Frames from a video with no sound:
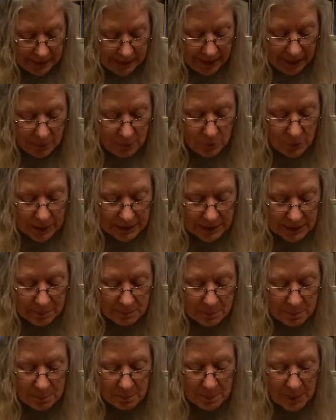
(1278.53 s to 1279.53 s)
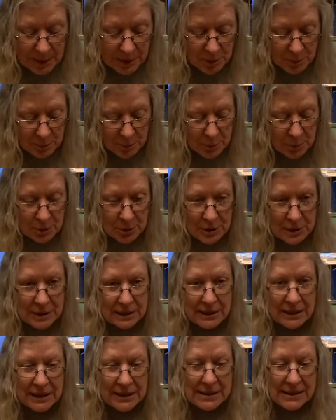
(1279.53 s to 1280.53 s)
And what the mother bird
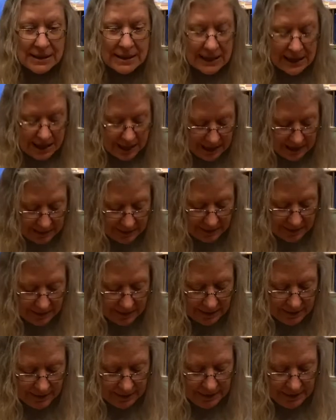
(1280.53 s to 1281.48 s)
does then,